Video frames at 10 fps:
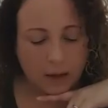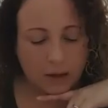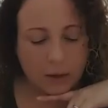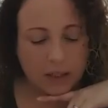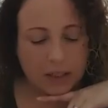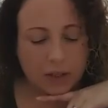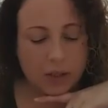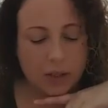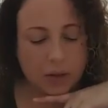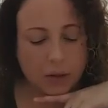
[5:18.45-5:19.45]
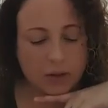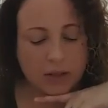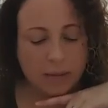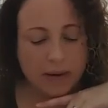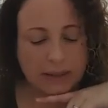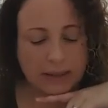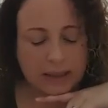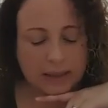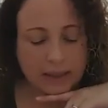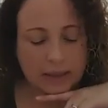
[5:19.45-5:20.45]
you need to choose the best
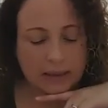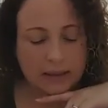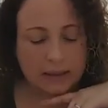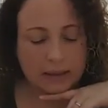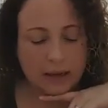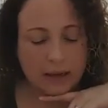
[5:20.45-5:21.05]
sentence.